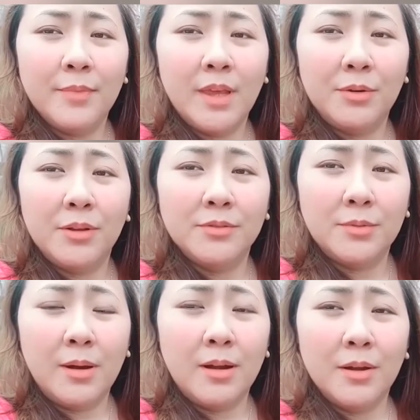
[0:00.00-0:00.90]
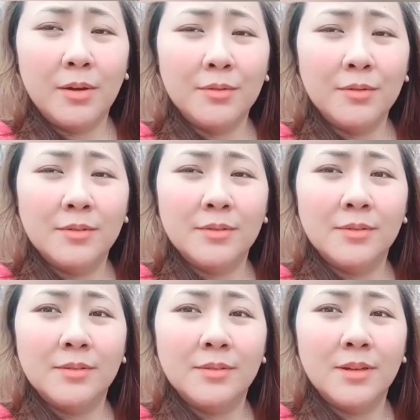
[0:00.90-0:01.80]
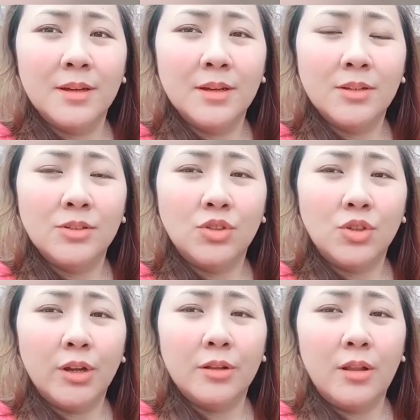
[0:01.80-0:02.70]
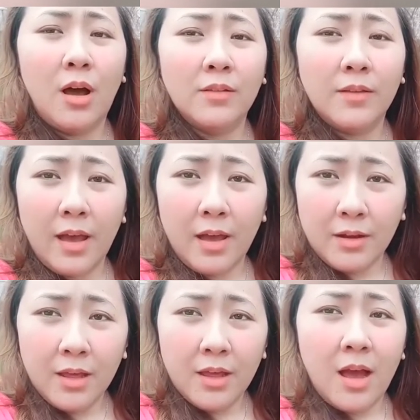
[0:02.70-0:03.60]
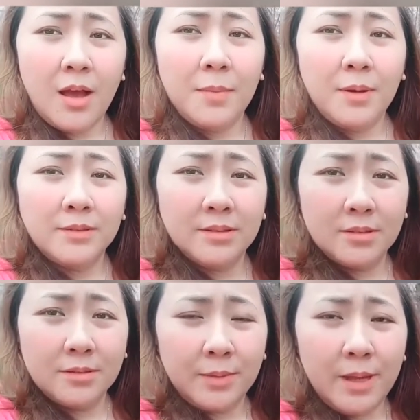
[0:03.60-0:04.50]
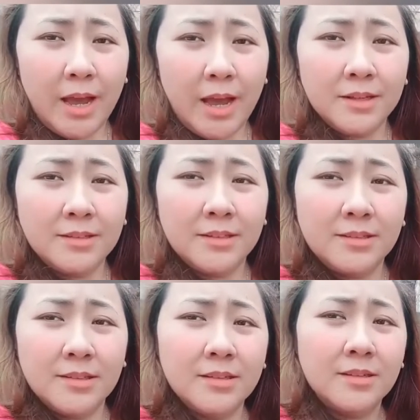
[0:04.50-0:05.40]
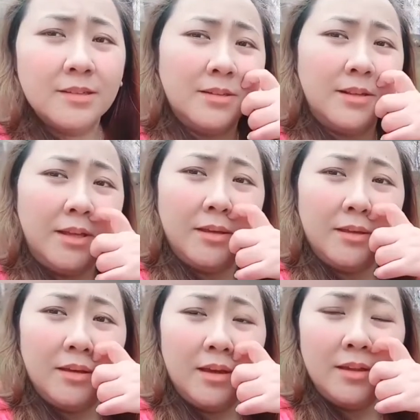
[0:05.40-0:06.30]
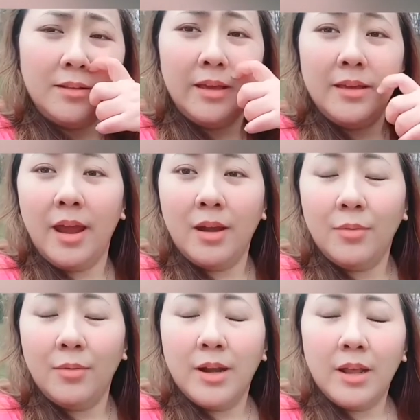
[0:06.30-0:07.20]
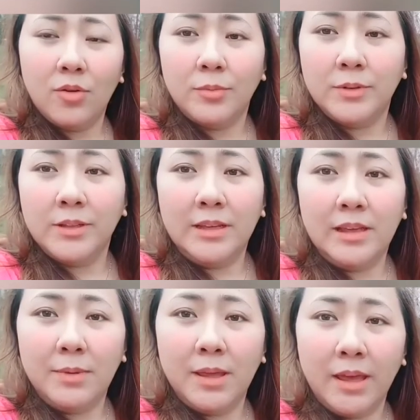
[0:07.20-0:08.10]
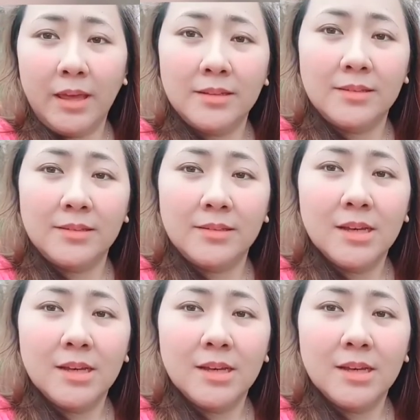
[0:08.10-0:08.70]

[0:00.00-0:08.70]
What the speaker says: here in Toronto during the lockdown. Behind us is a daycare where they normally keep kids.